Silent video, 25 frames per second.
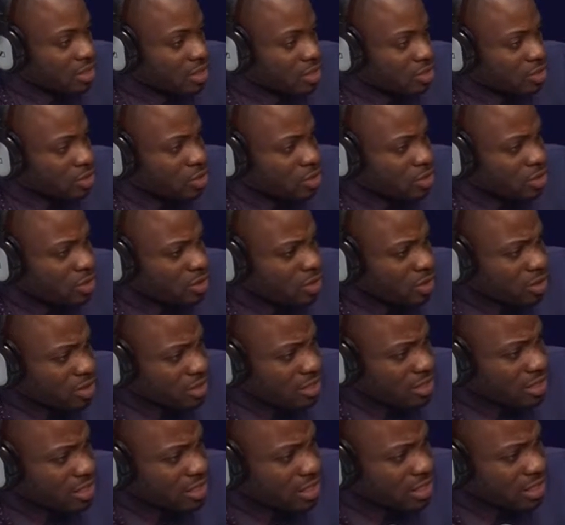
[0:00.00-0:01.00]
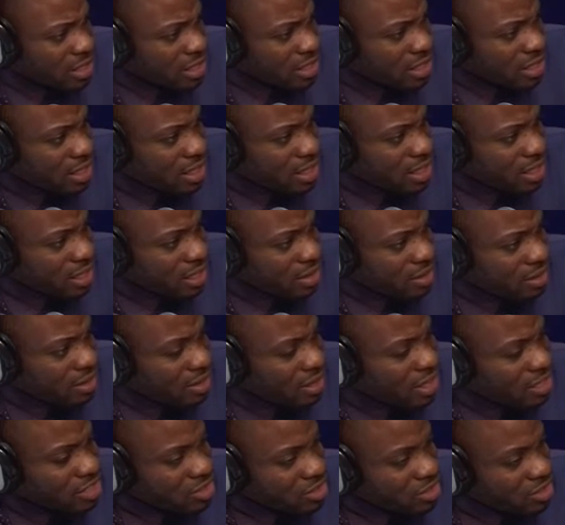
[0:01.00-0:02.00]
So, do you not see the
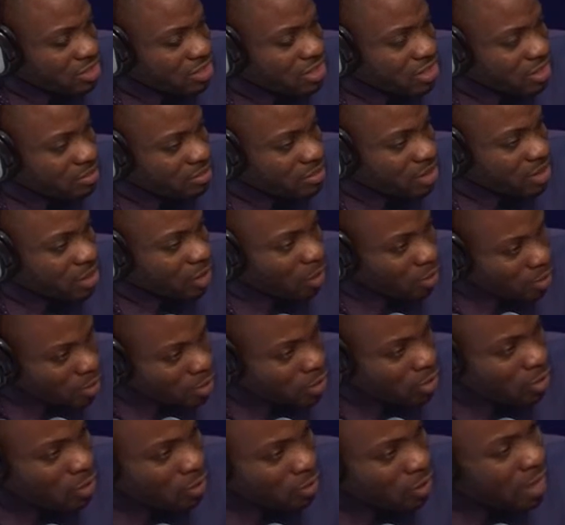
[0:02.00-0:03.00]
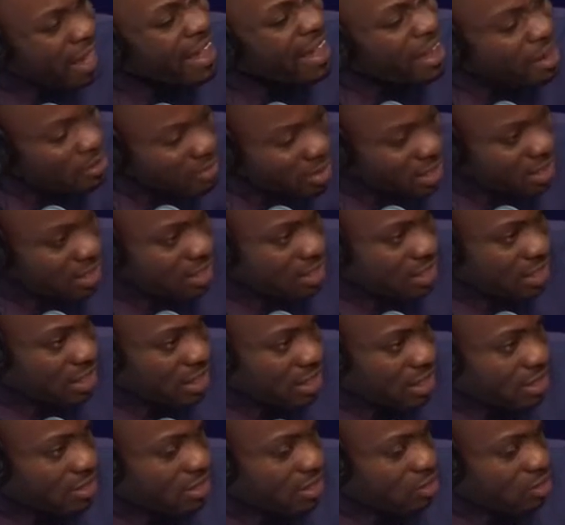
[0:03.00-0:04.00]
National Assembly also erring in